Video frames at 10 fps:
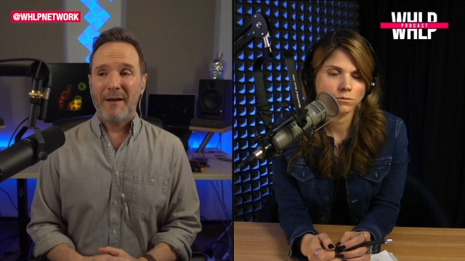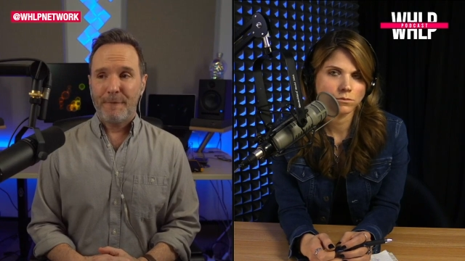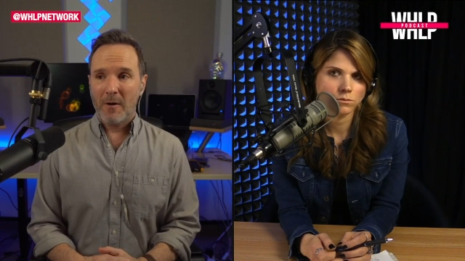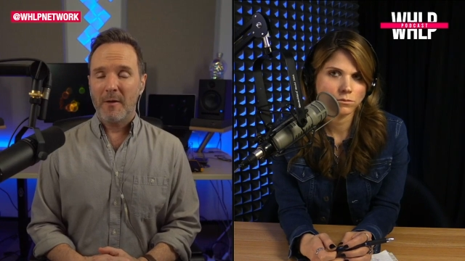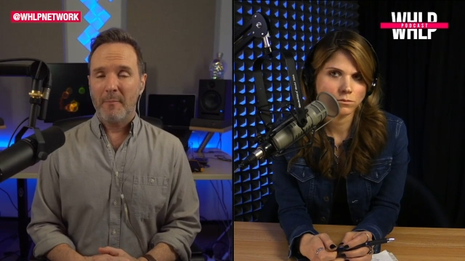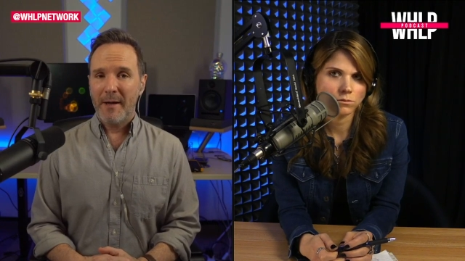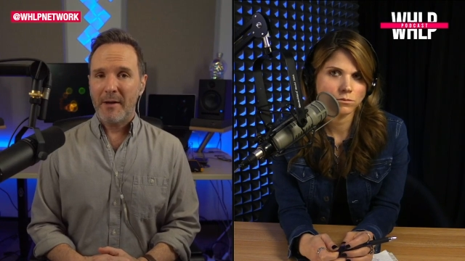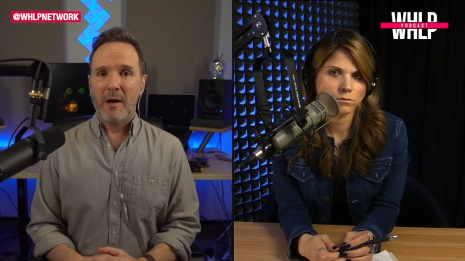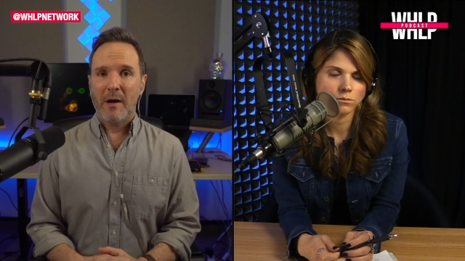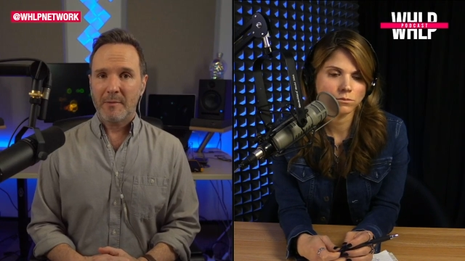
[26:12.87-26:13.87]
Speaker 1: by far the
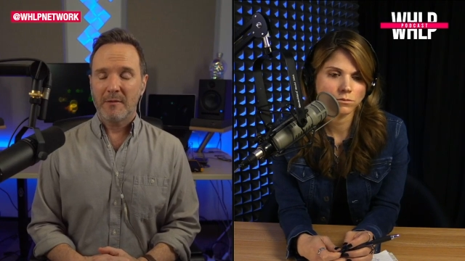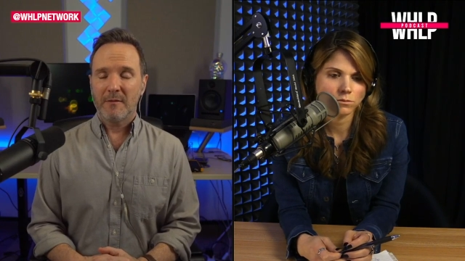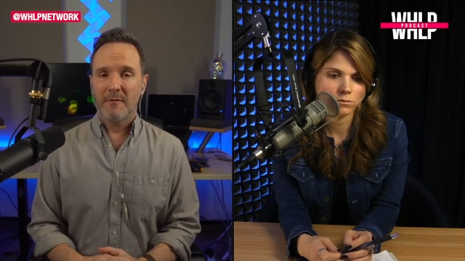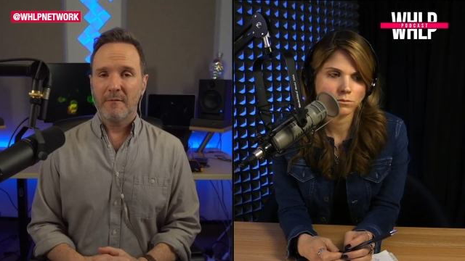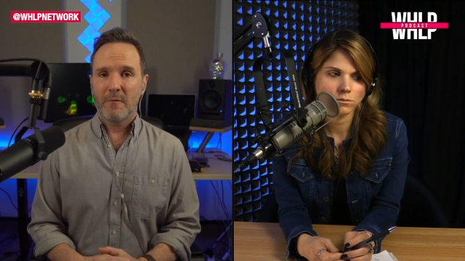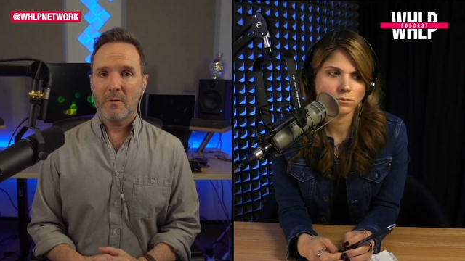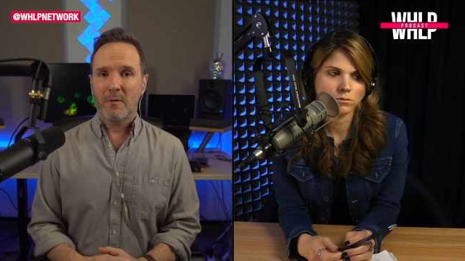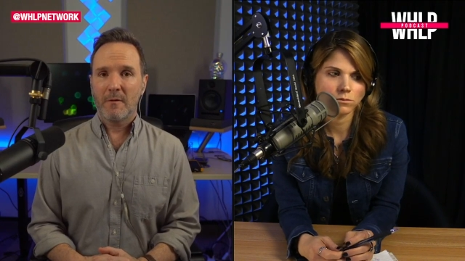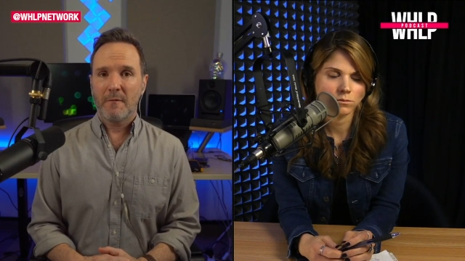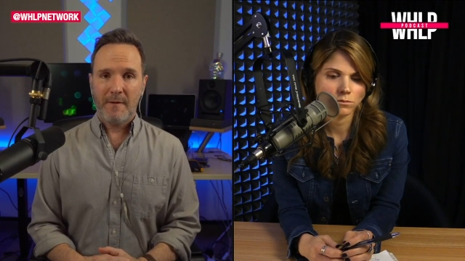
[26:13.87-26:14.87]
better option
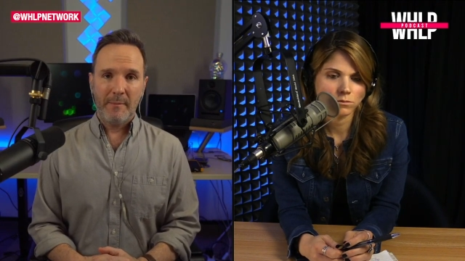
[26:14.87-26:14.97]
for